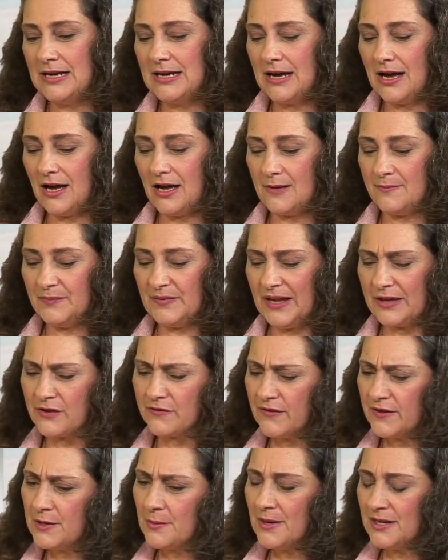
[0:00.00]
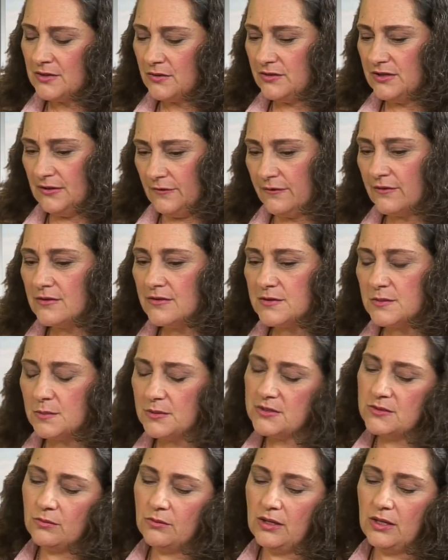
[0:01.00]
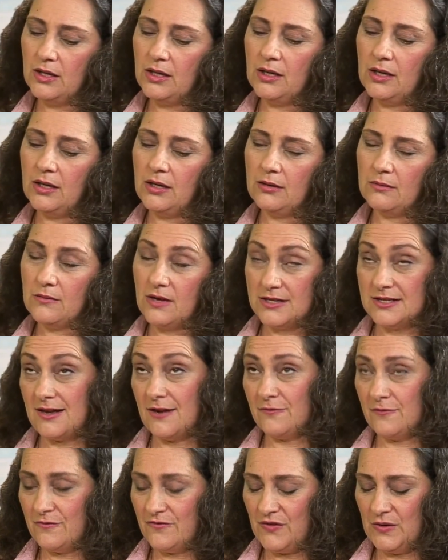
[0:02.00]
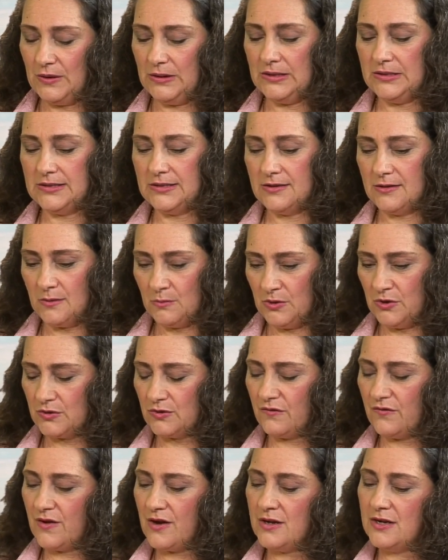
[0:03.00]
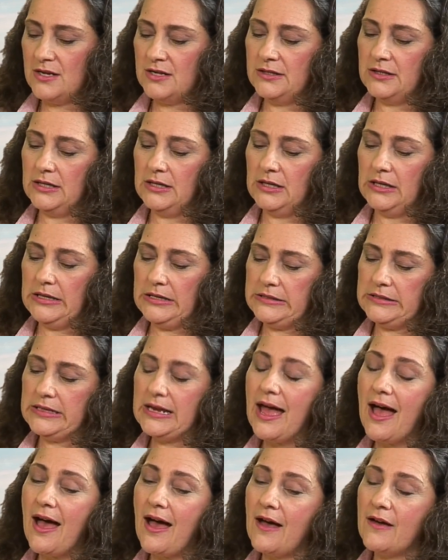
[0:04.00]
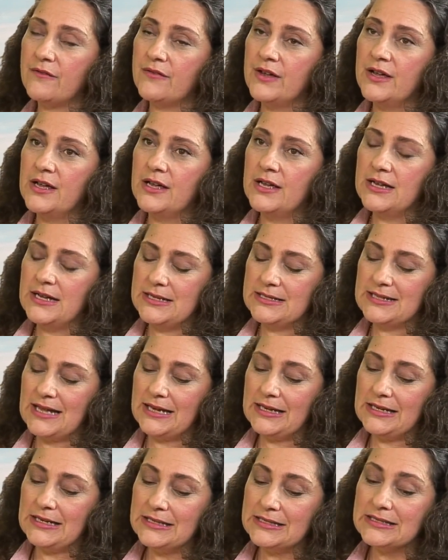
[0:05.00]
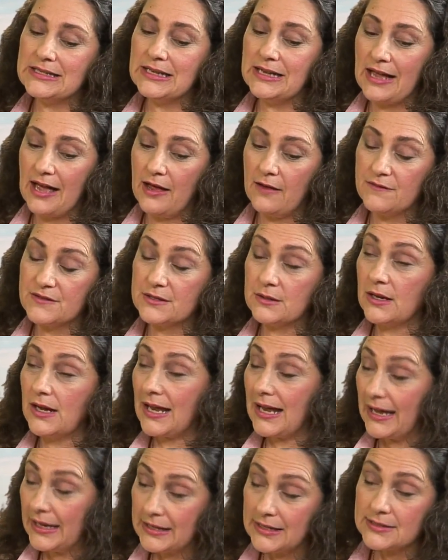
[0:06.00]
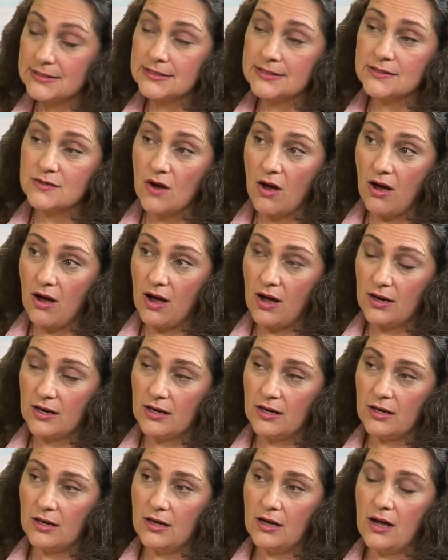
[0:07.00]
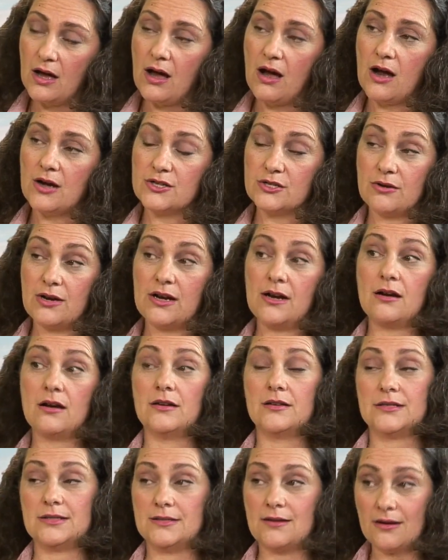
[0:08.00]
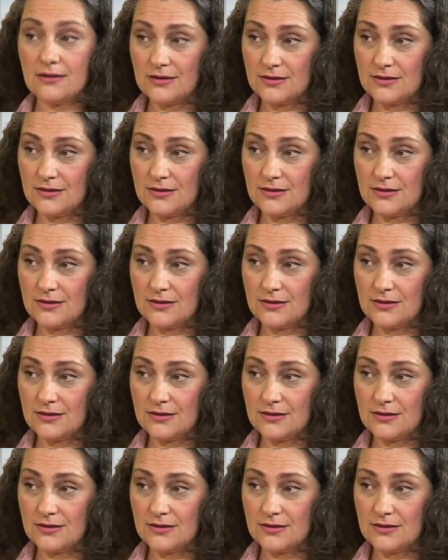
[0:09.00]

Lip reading: Now, the fundamental difference between, aside from fees, the mutual fund and the ETF is that ETFs, like a stock, are traded on a stock